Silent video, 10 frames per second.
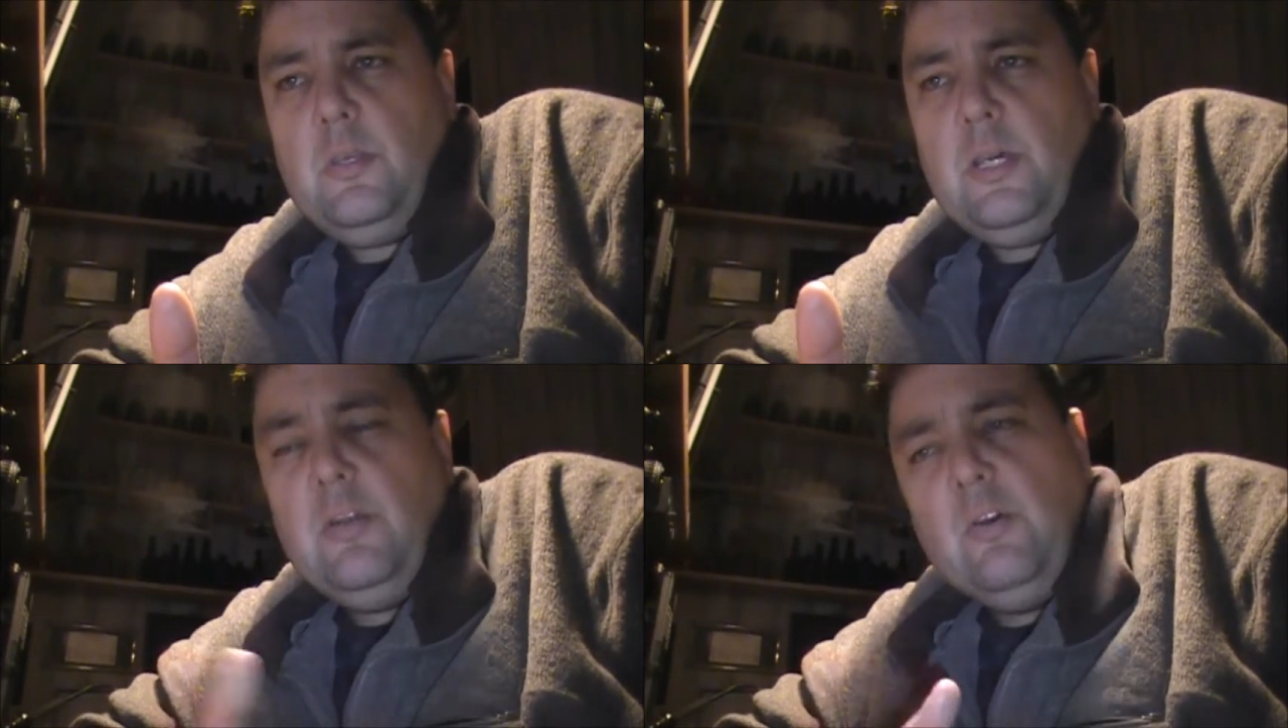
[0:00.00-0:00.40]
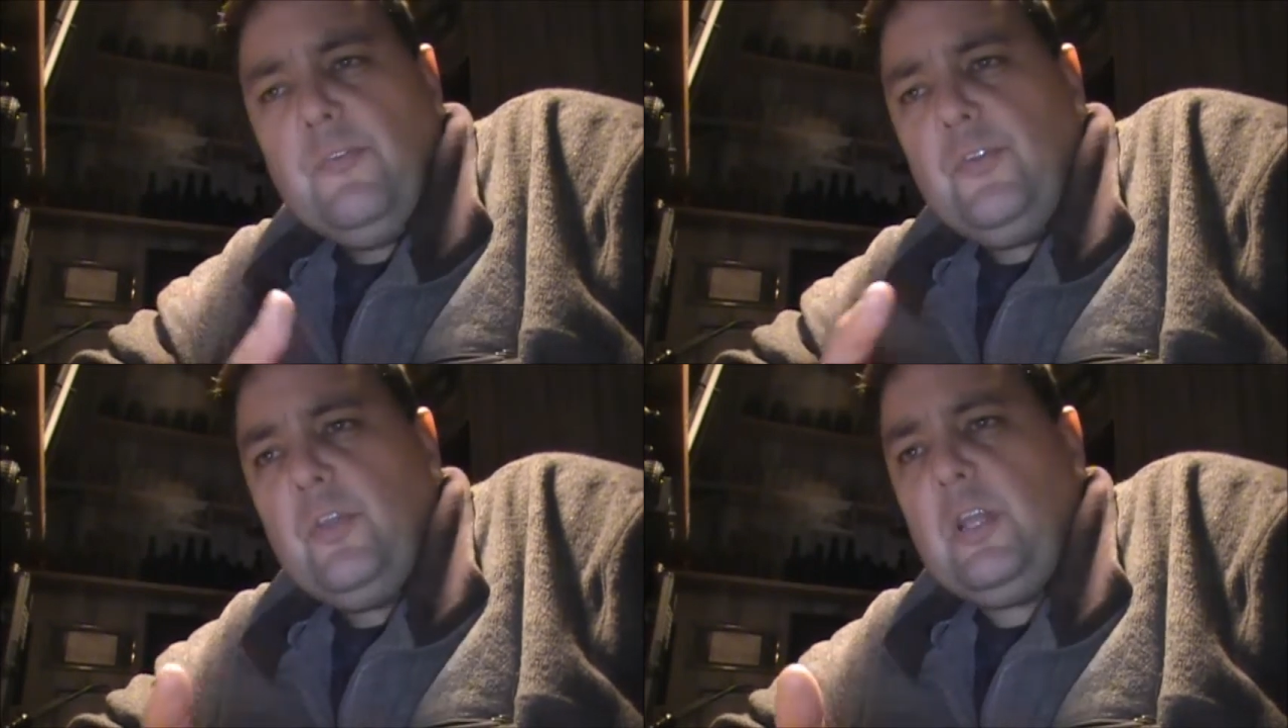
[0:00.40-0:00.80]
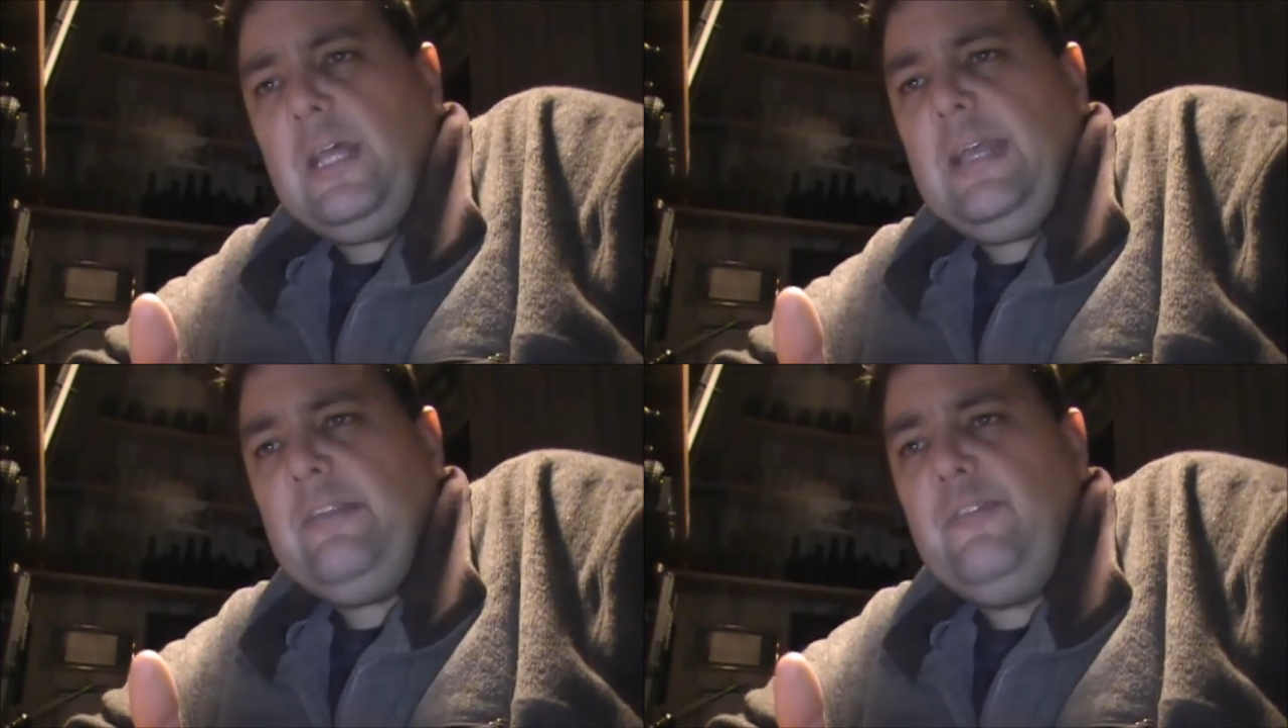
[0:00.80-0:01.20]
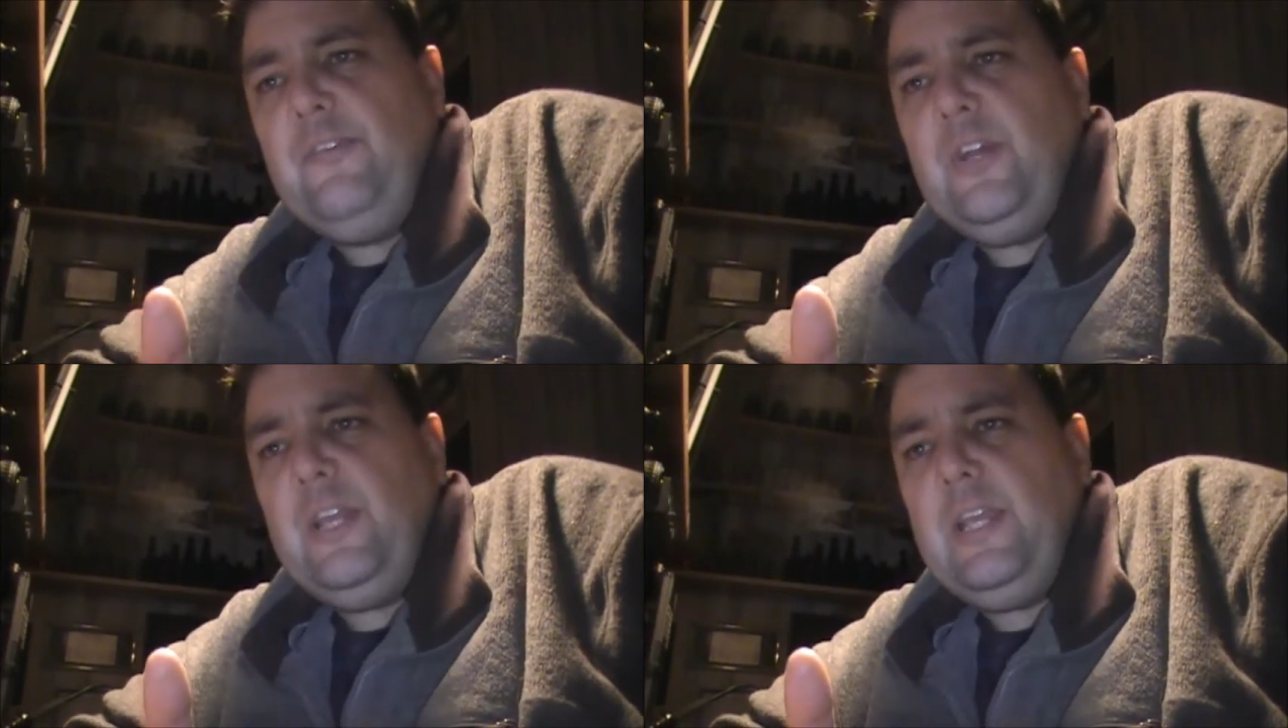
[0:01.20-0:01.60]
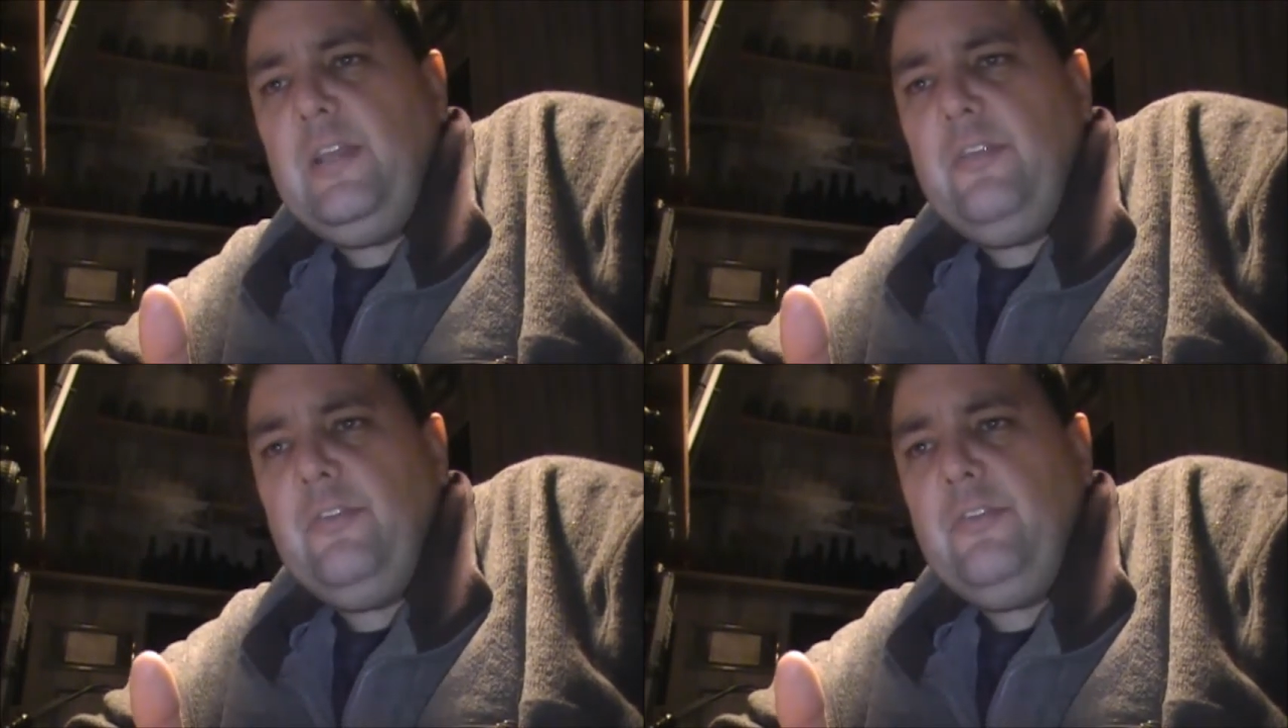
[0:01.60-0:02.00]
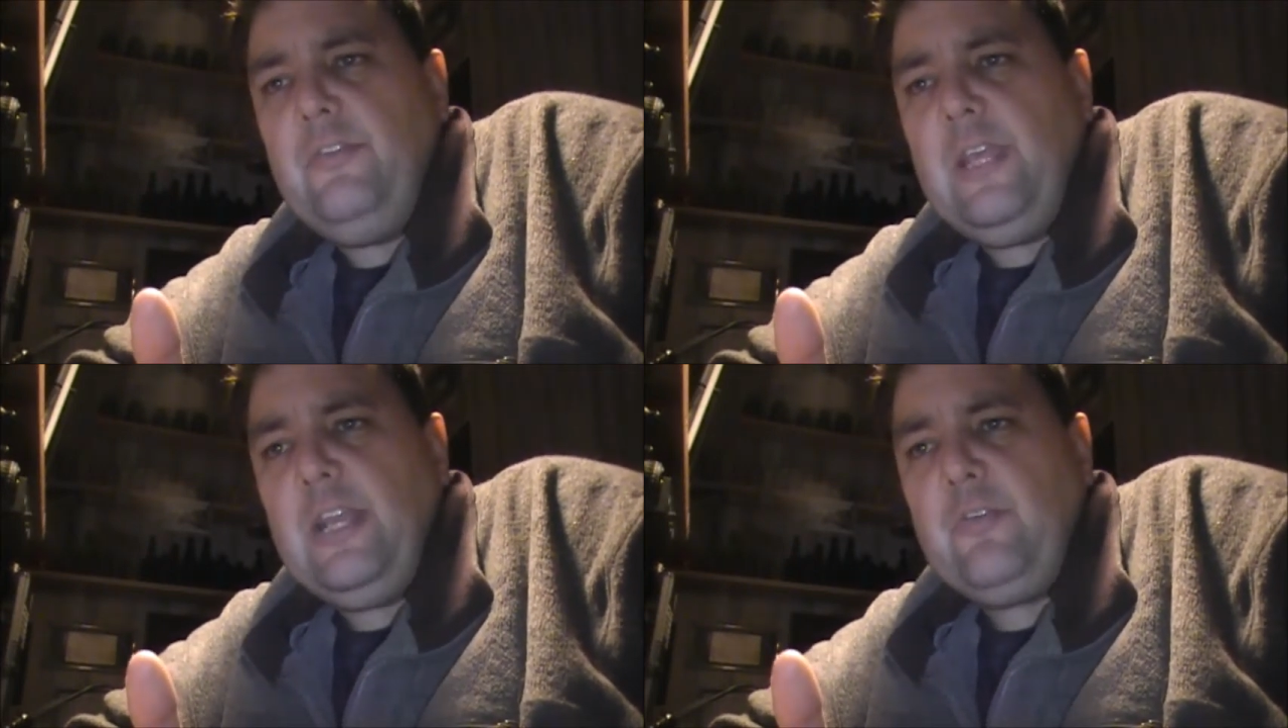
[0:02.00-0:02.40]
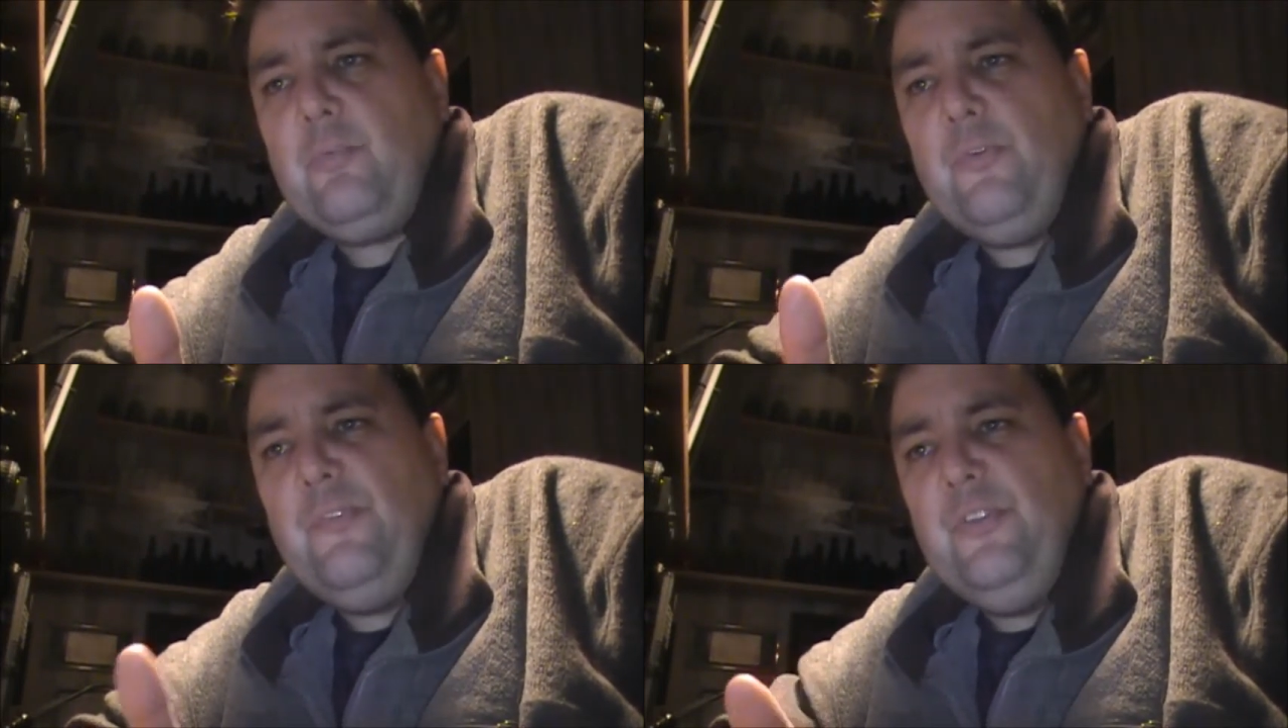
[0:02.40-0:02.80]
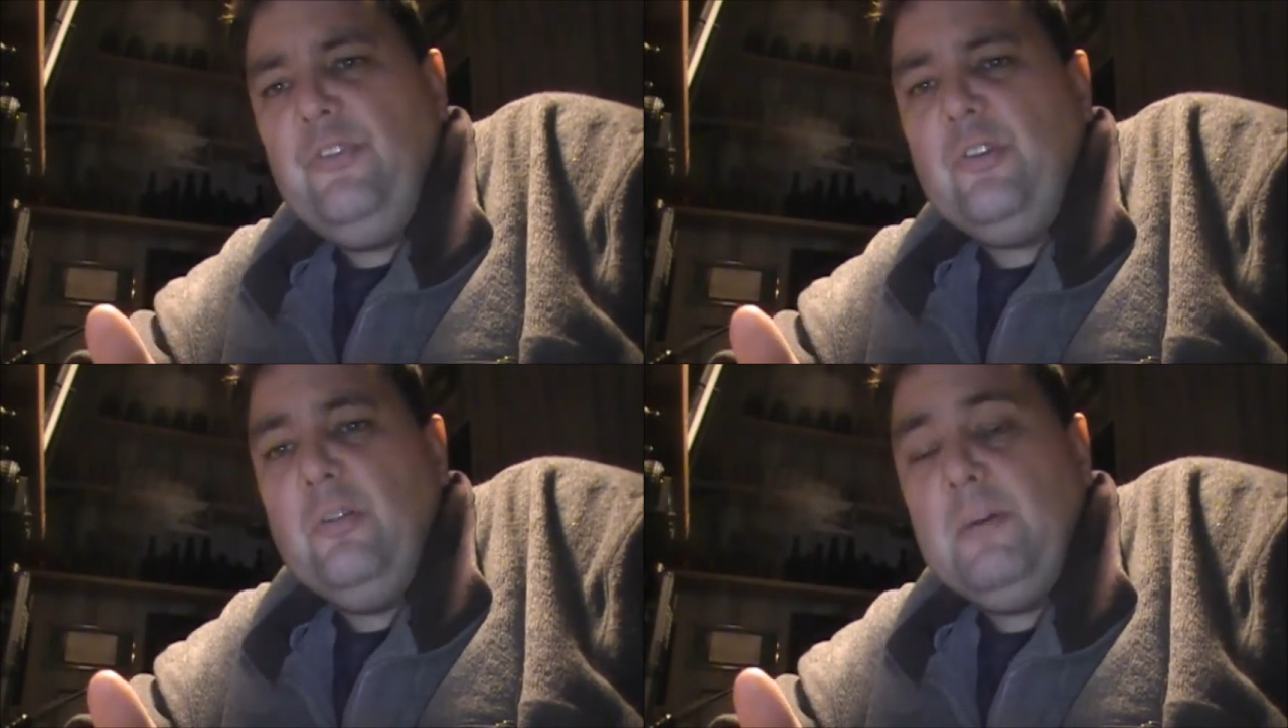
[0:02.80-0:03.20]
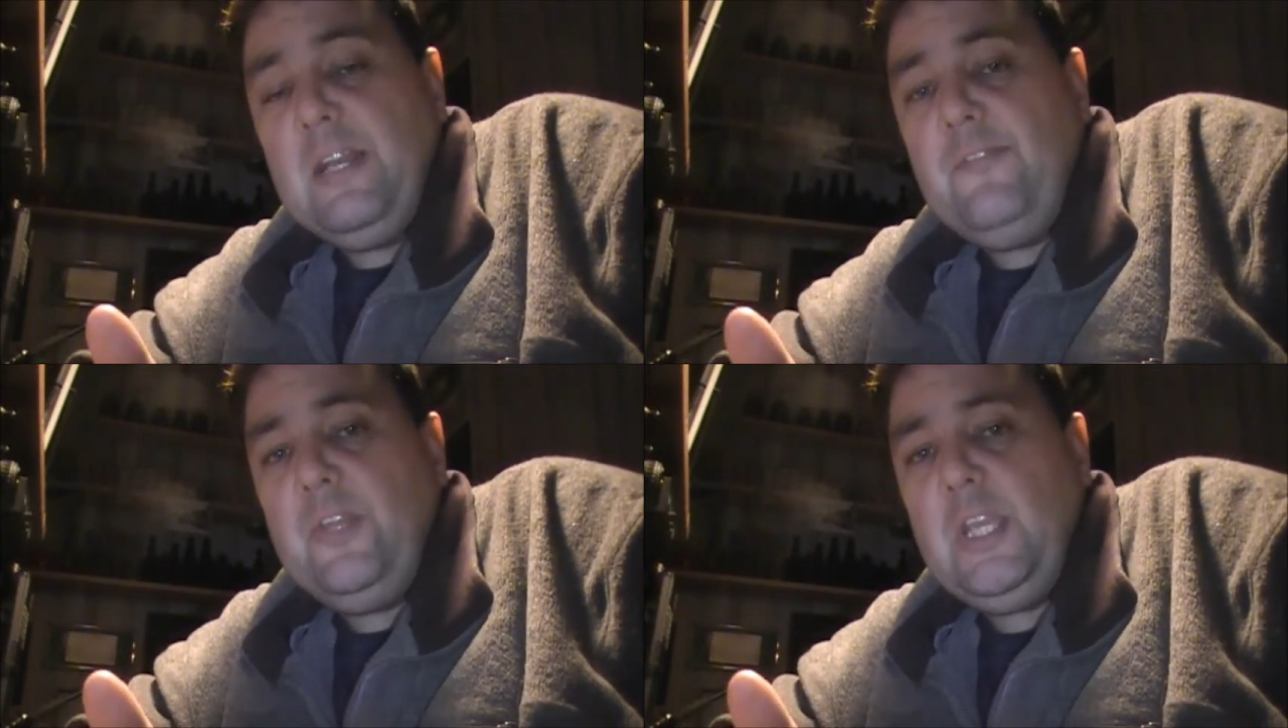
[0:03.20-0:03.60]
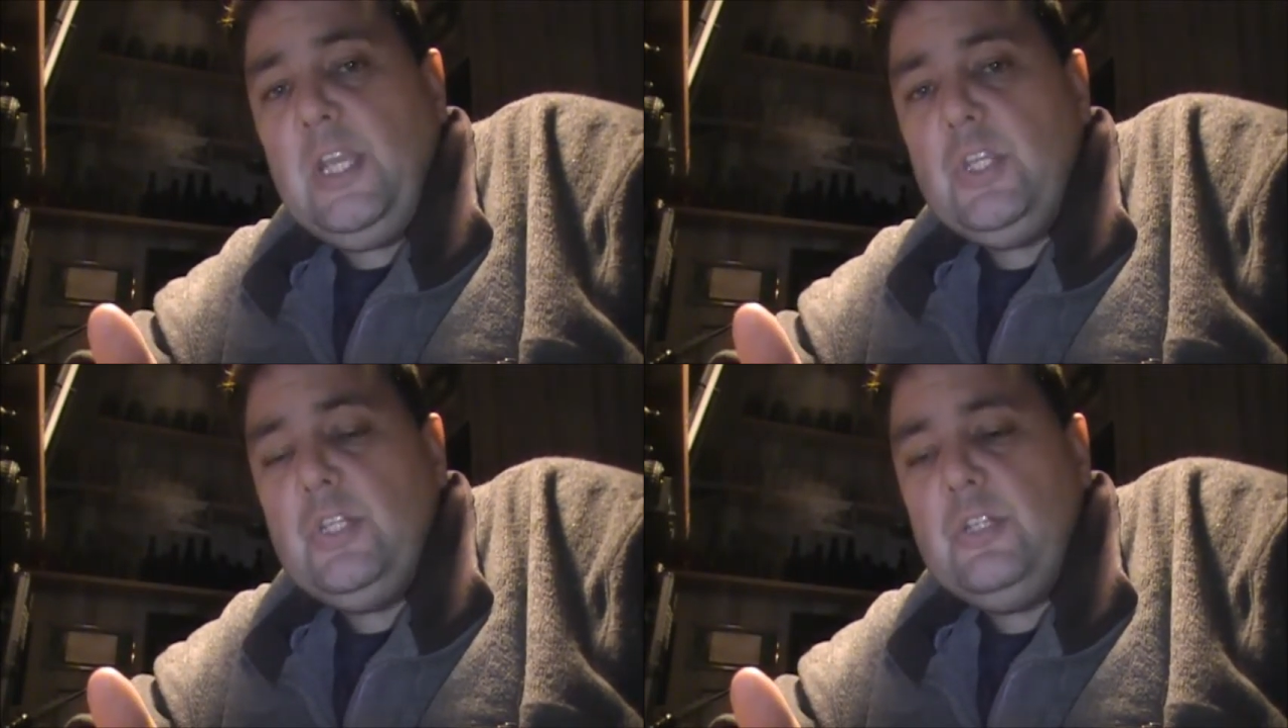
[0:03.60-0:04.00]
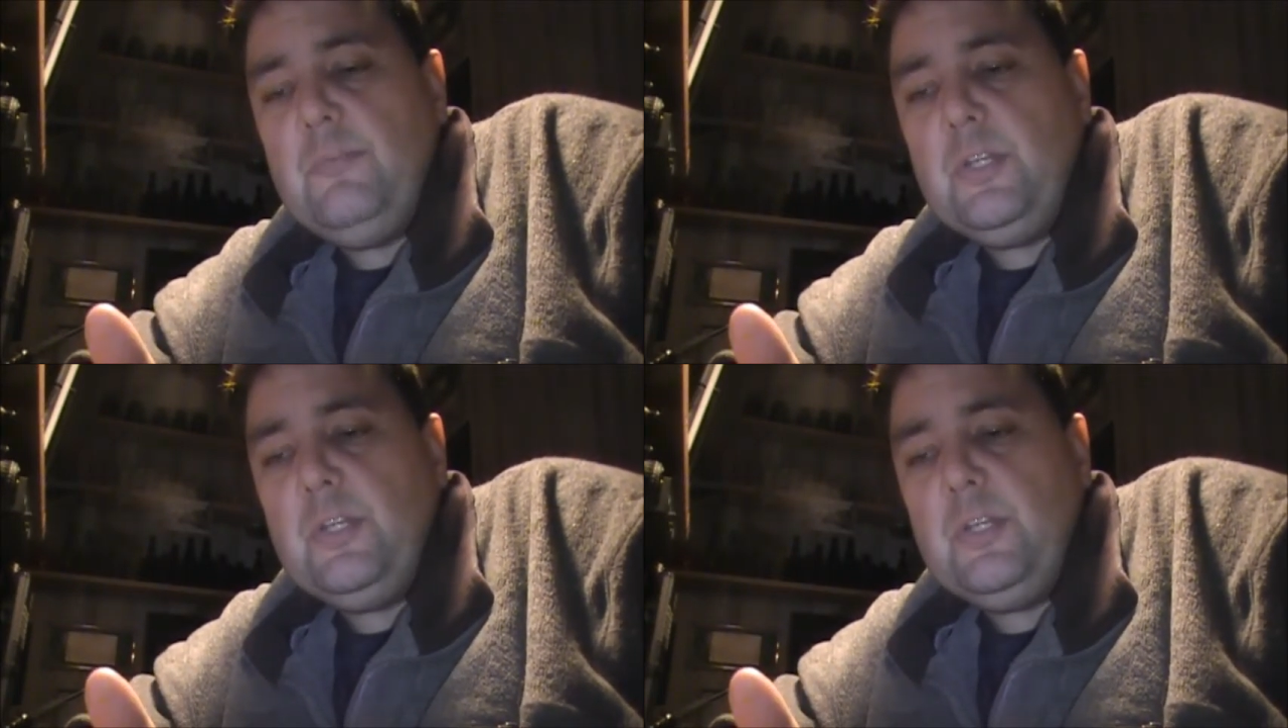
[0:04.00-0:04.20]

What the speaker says: I don't know if you can classify that as actual physical modifications,